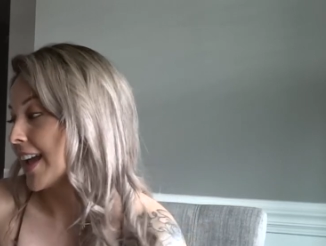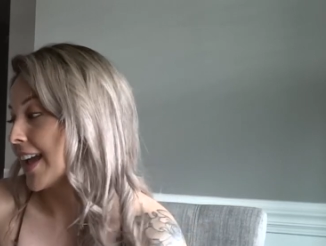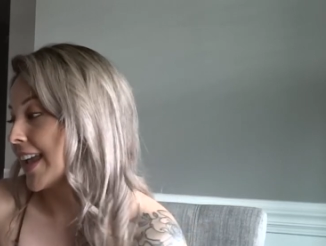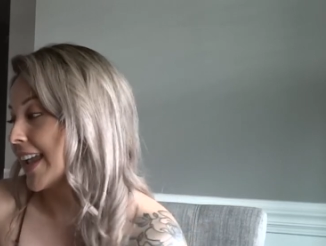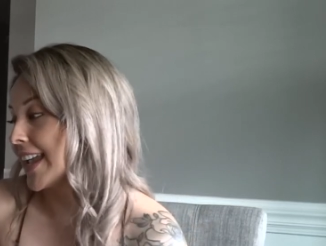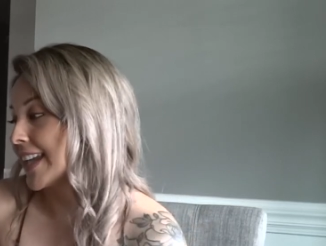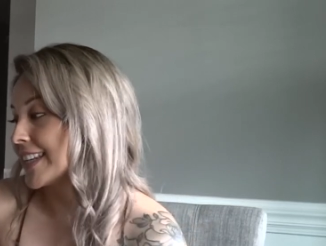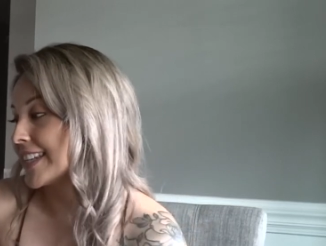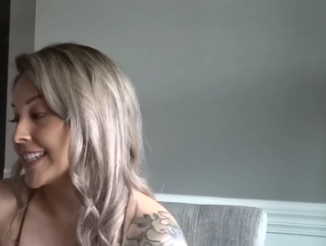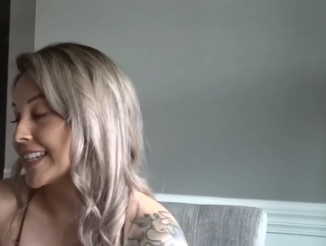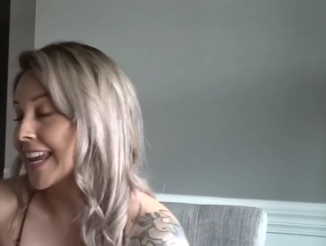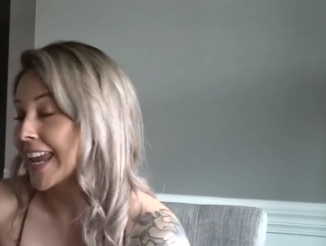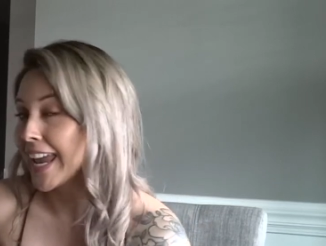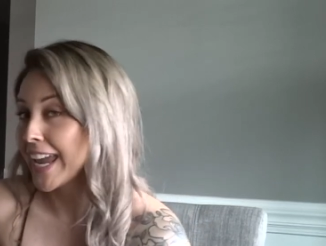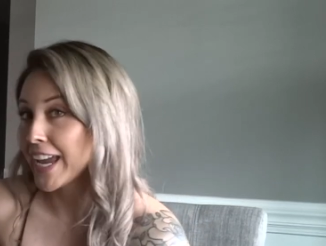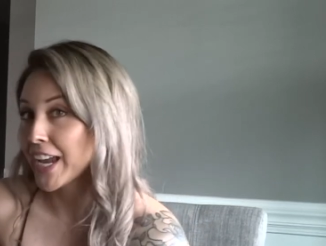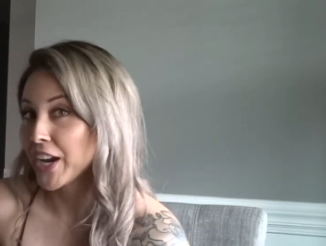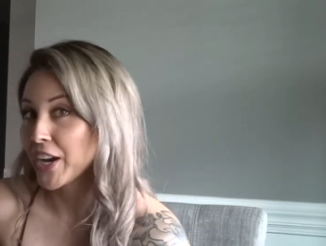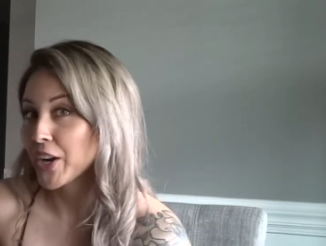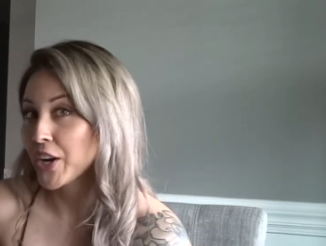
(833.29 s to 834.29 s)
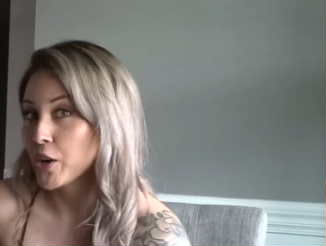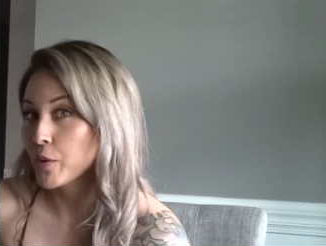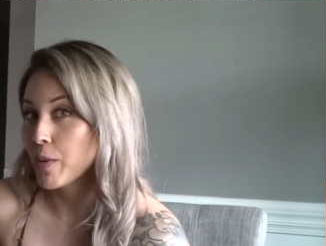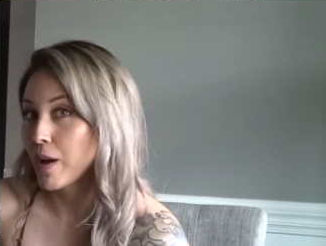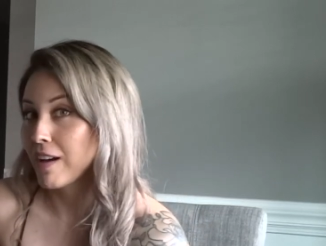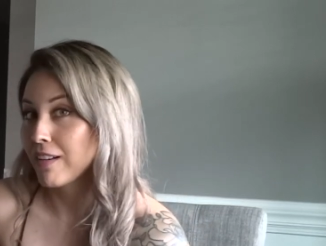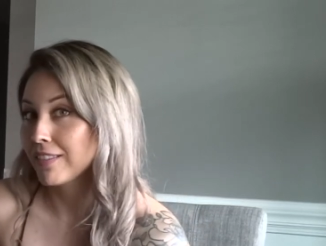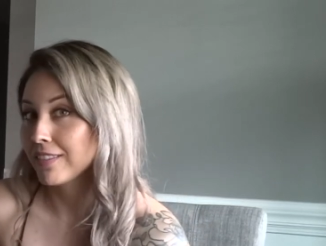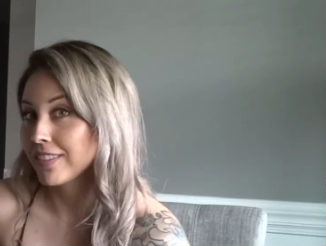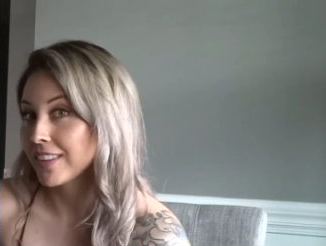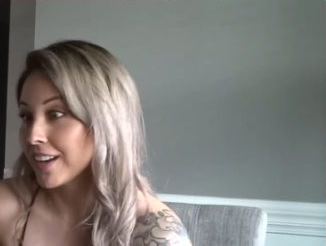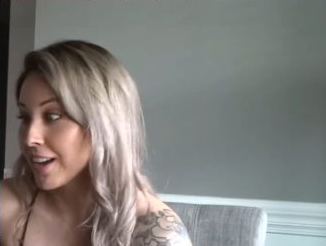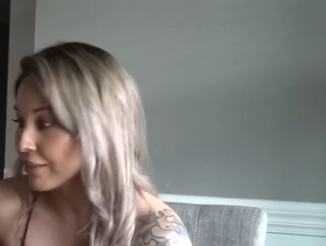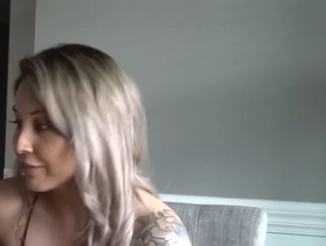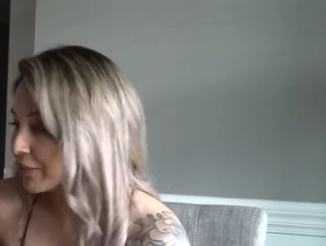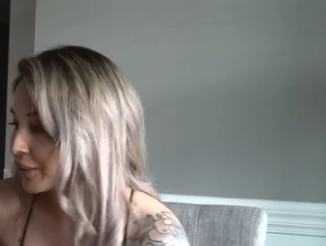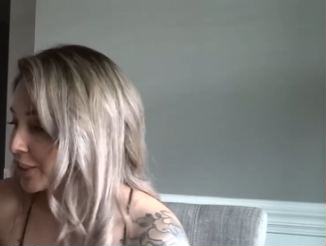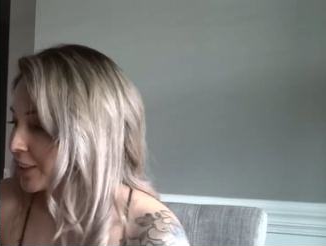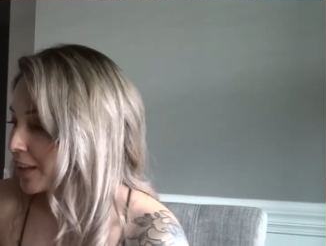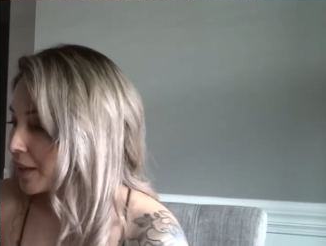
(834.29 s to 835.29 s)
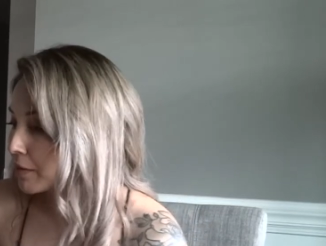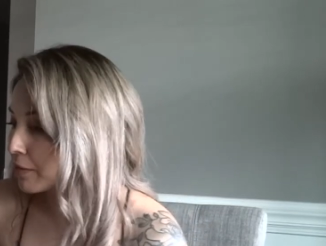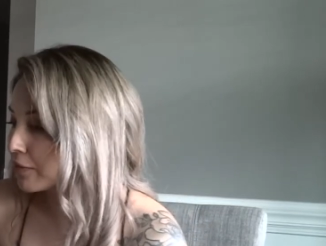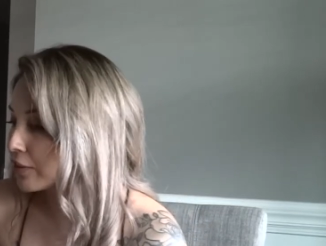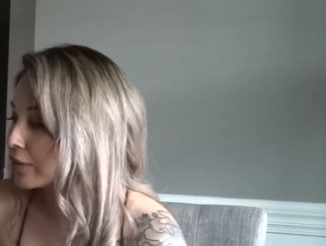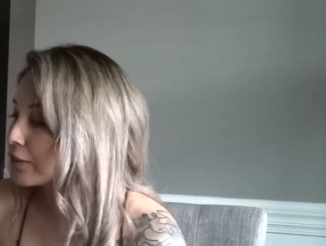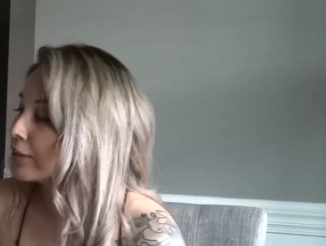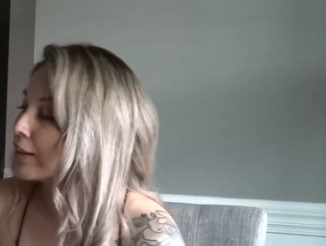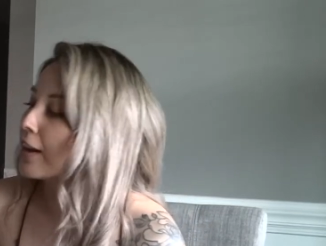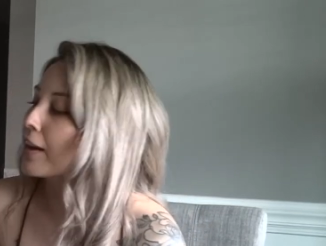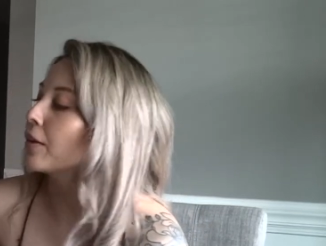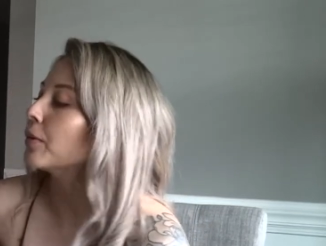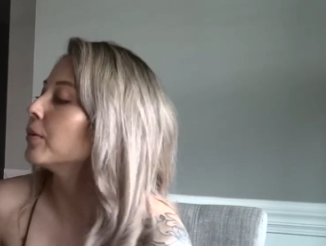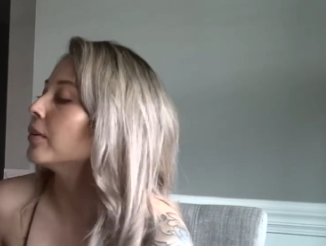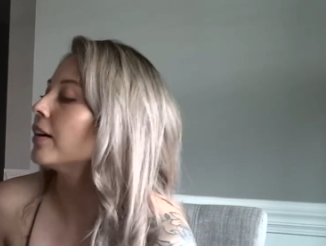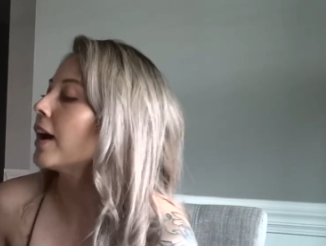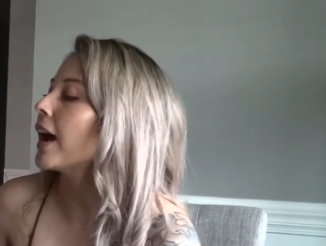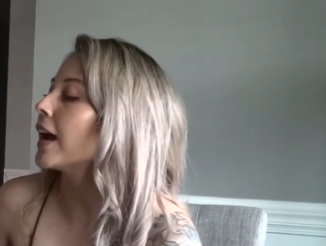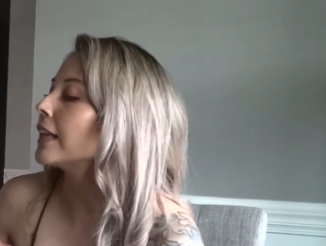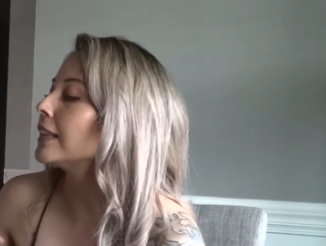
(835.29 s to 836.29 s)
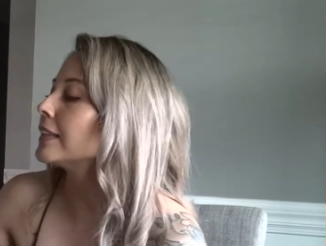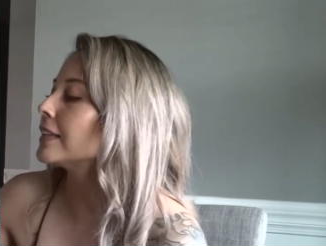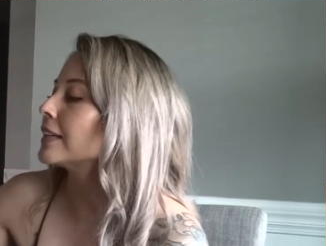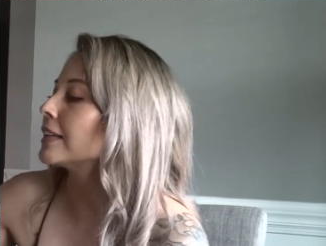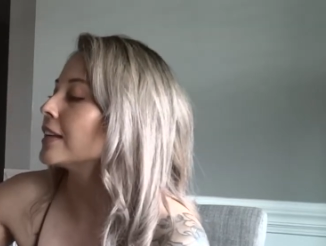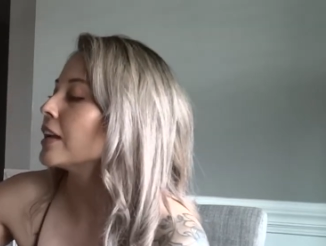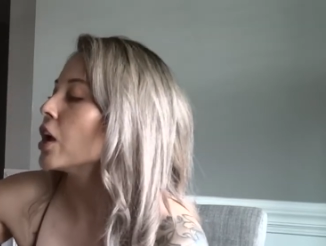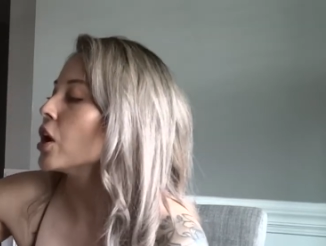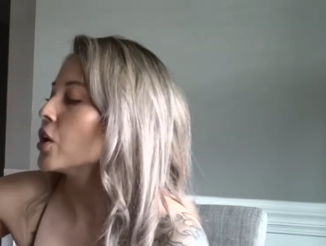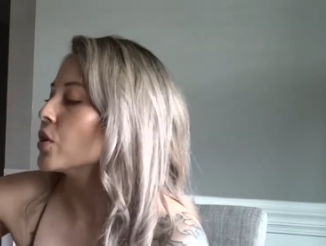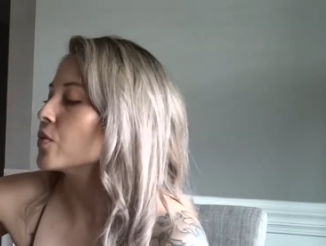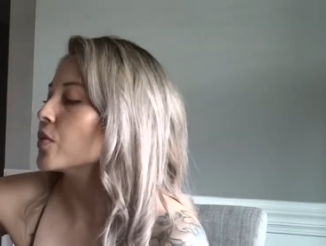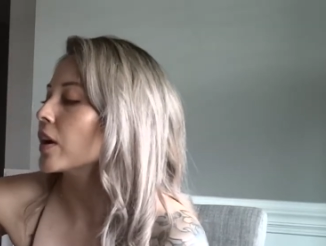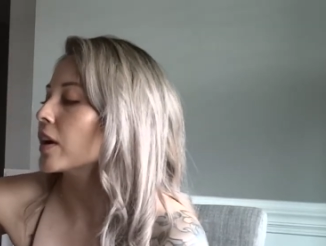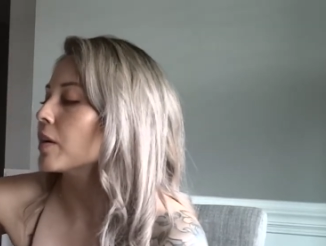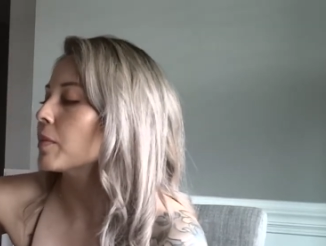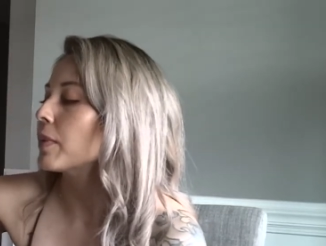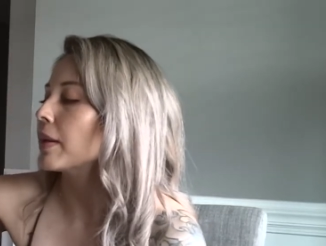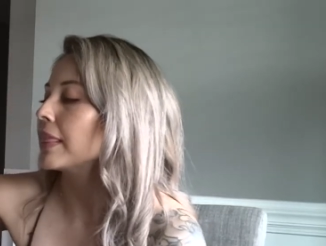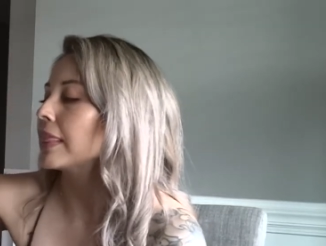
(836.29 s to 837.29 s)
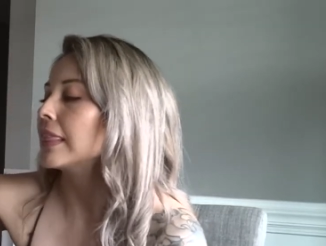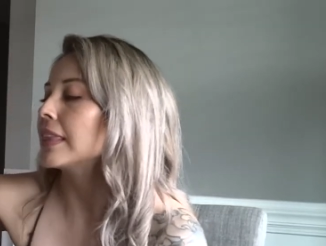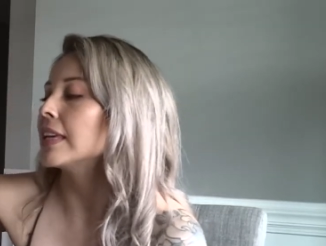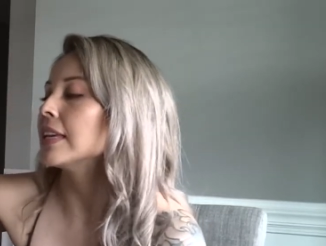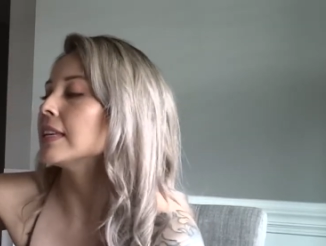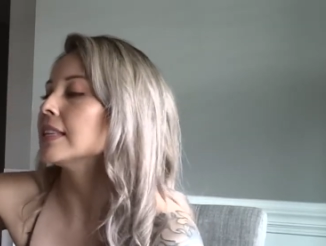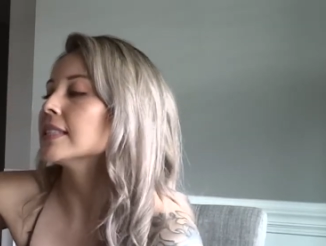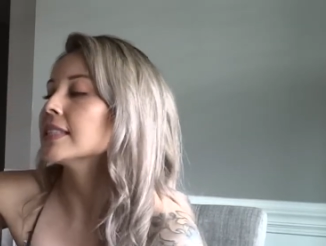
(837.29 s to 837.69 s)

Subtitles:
and care about the comfort level, I will highly recommend these.